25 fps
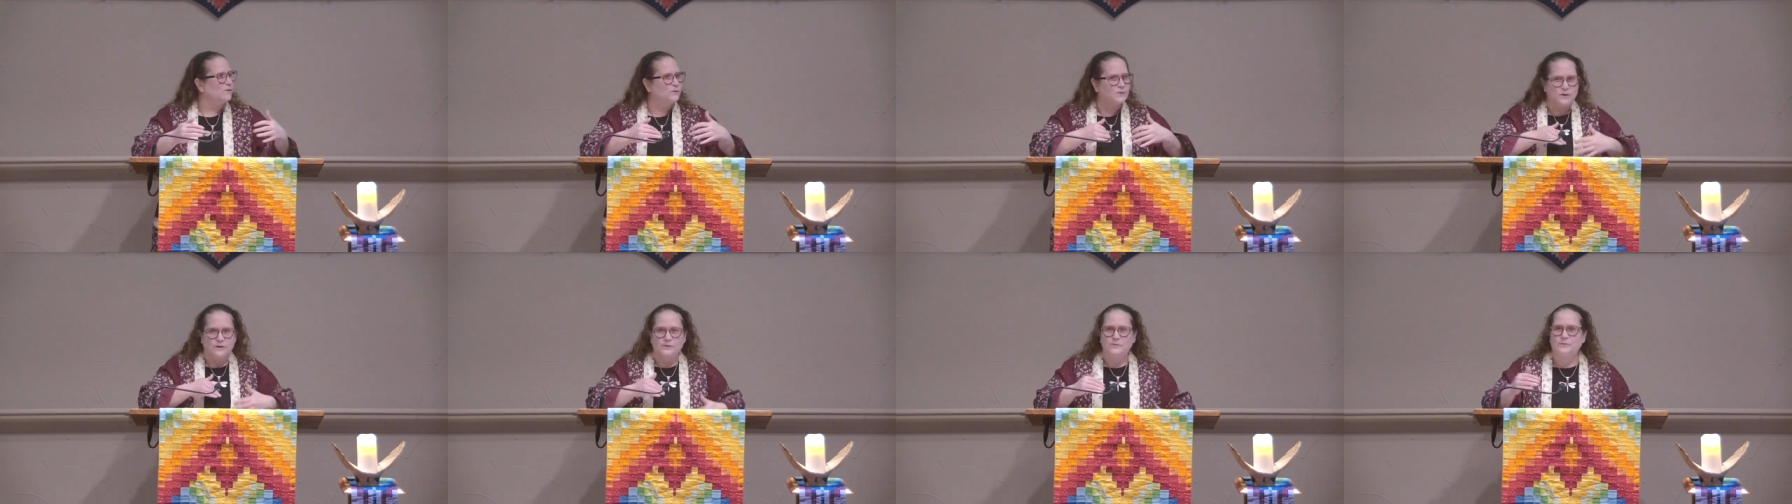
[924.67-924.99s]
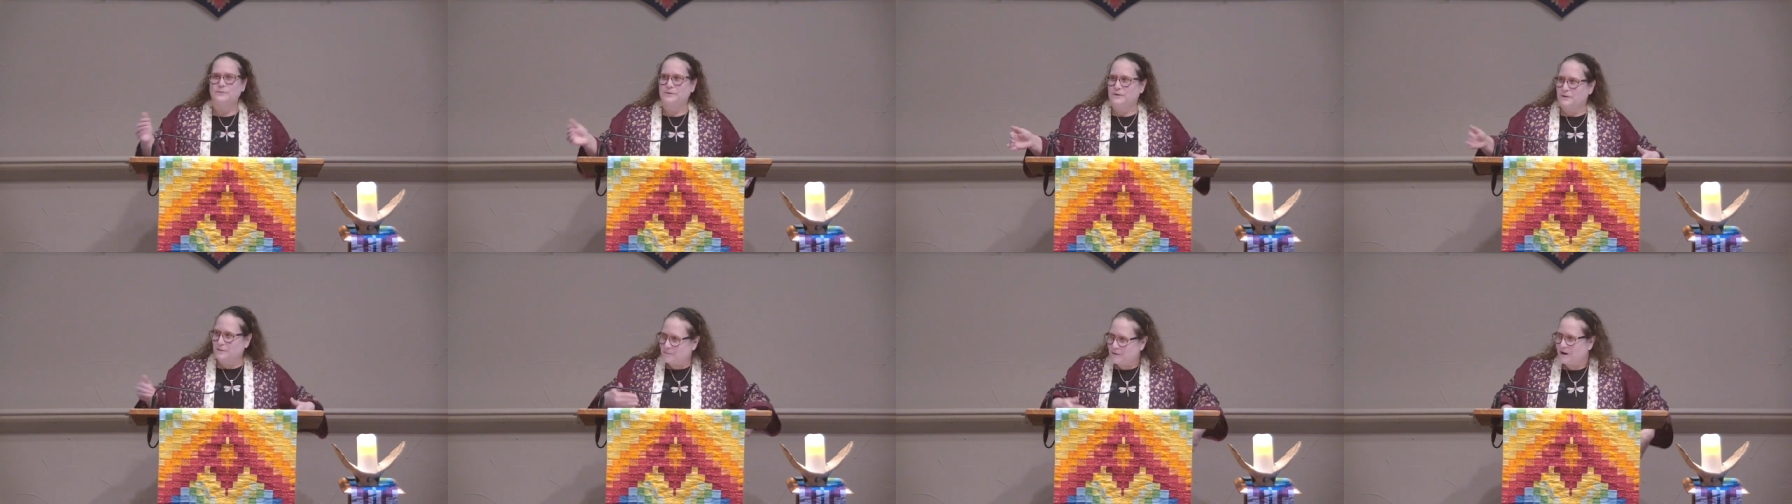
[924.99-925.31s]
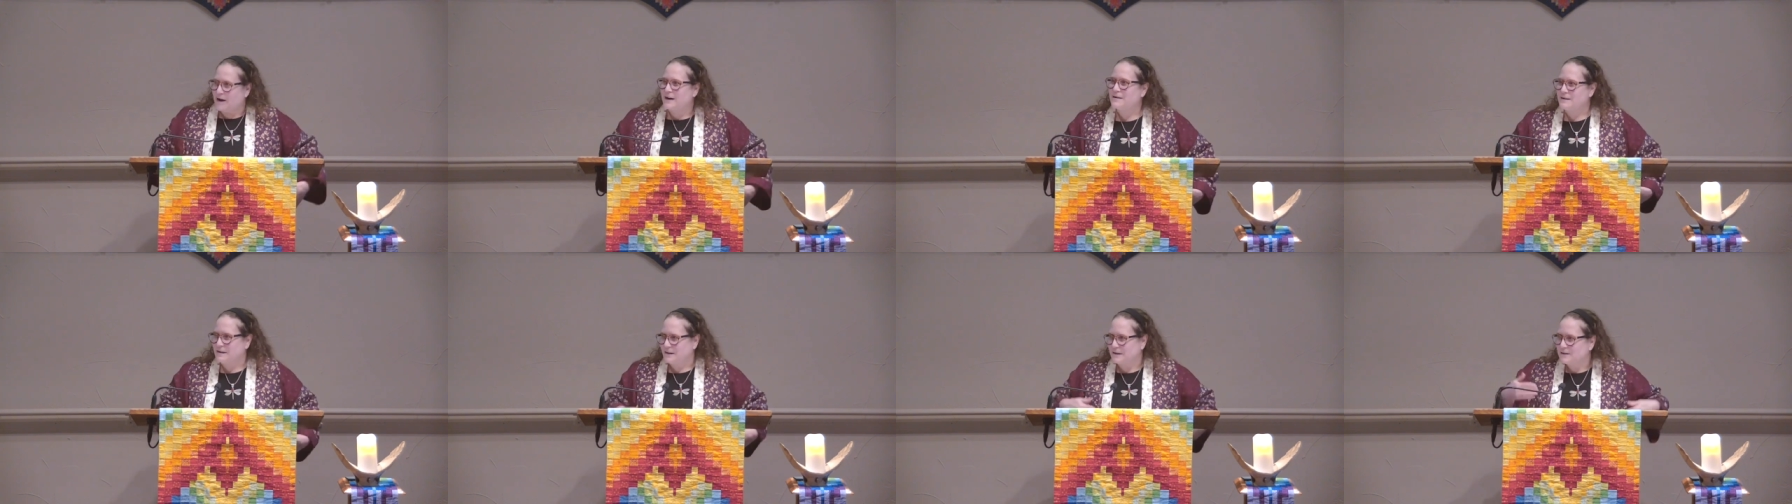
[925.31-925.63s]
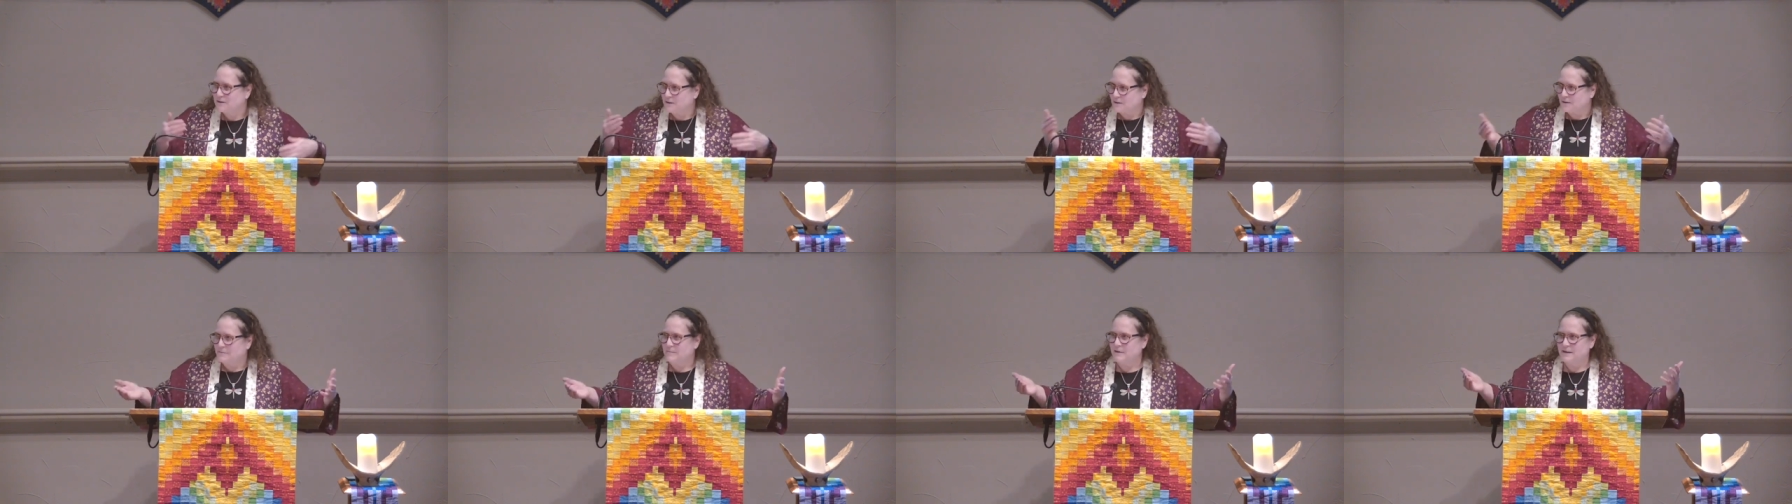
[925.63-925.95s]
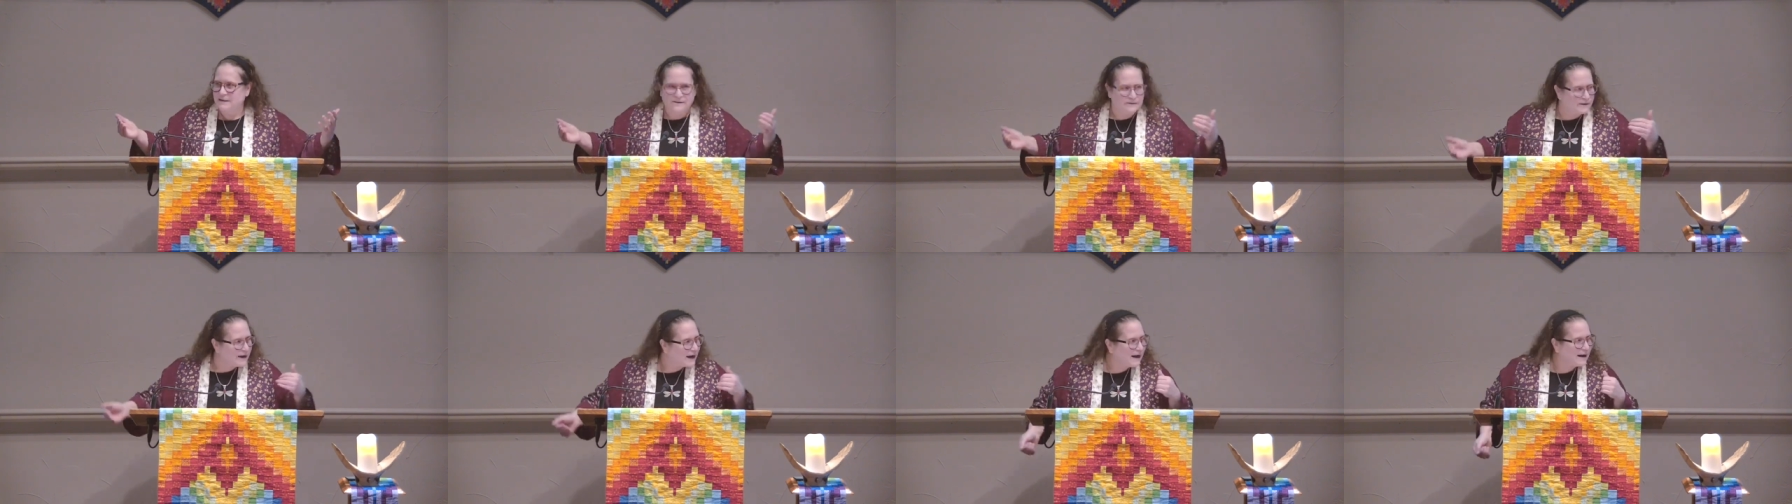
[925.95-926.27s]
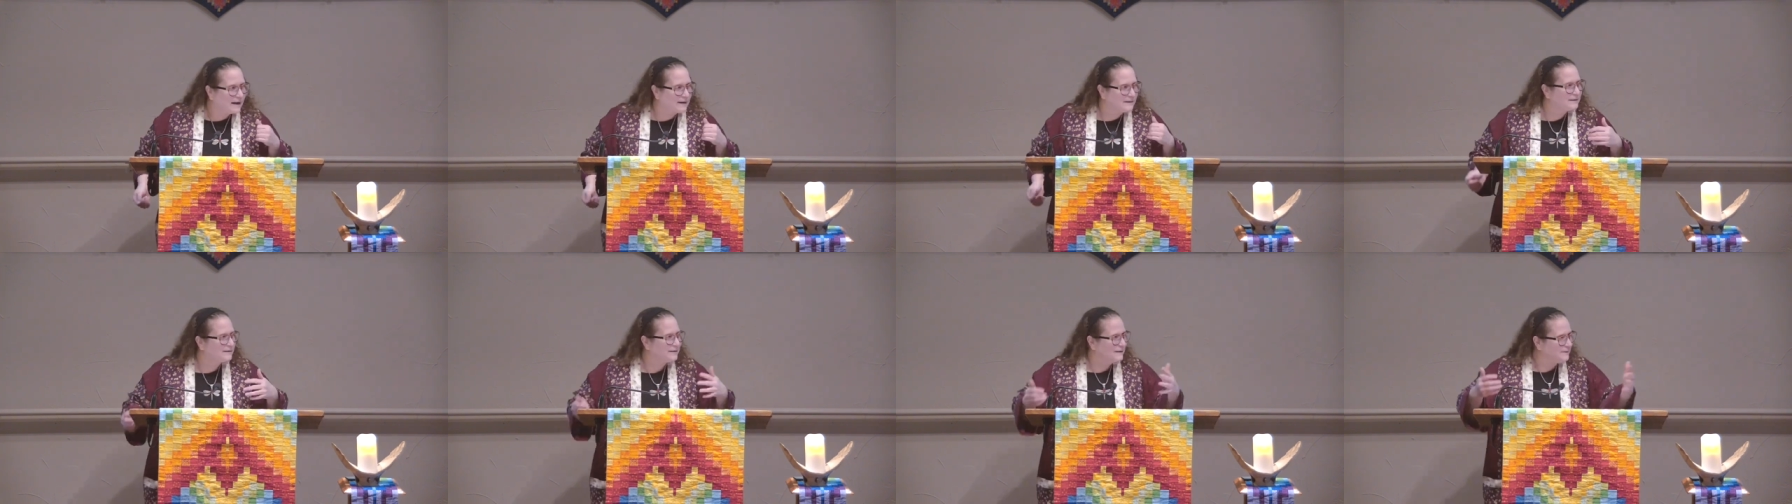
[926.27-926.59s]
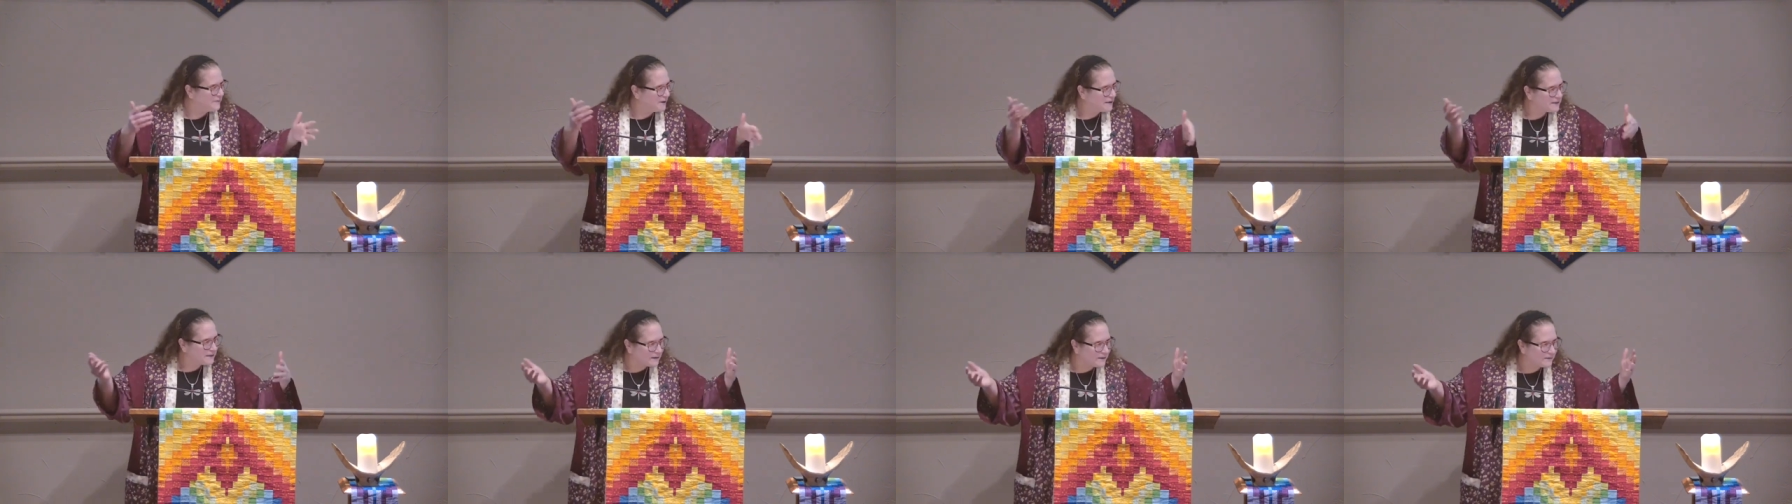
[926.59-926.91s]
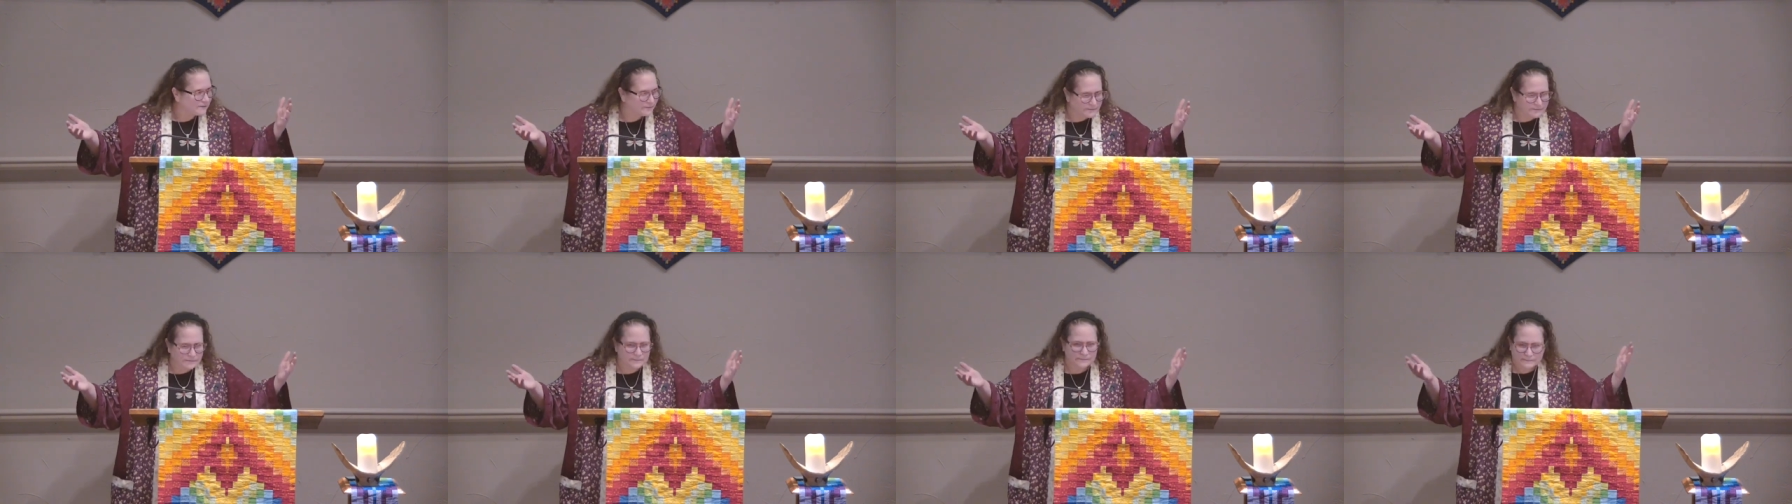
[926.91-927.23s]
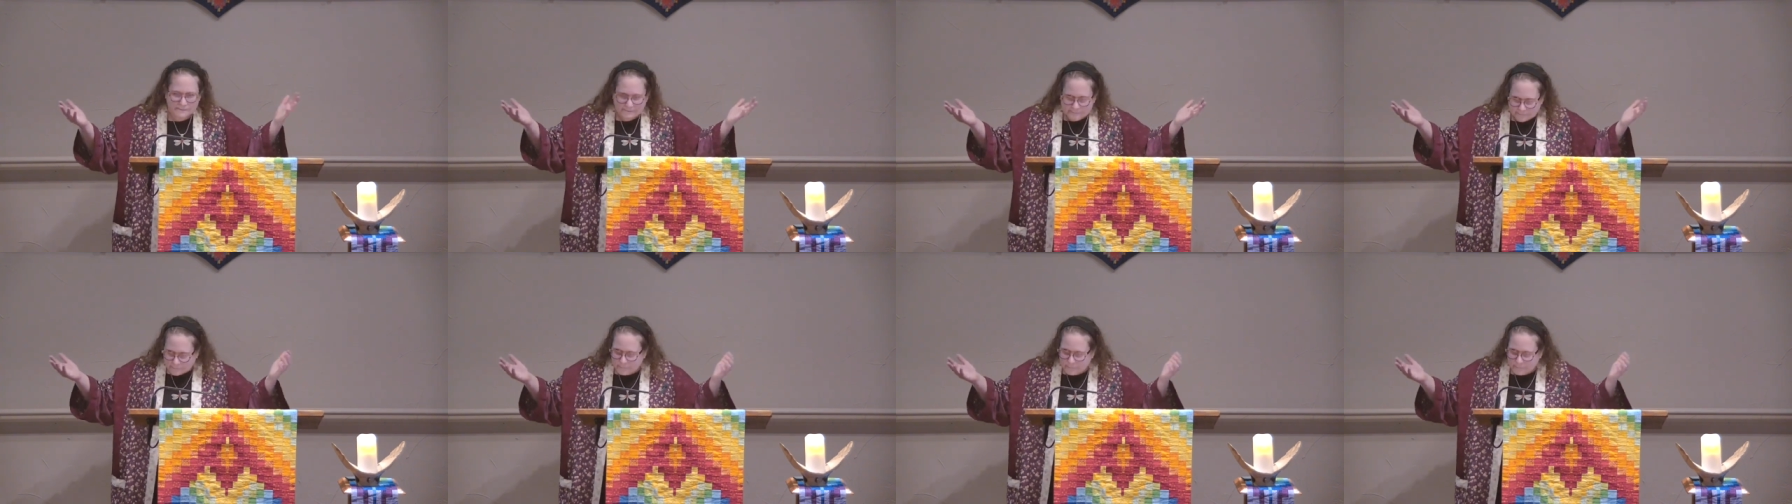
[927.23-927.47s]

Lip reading: oh, you're pregnant, so you must have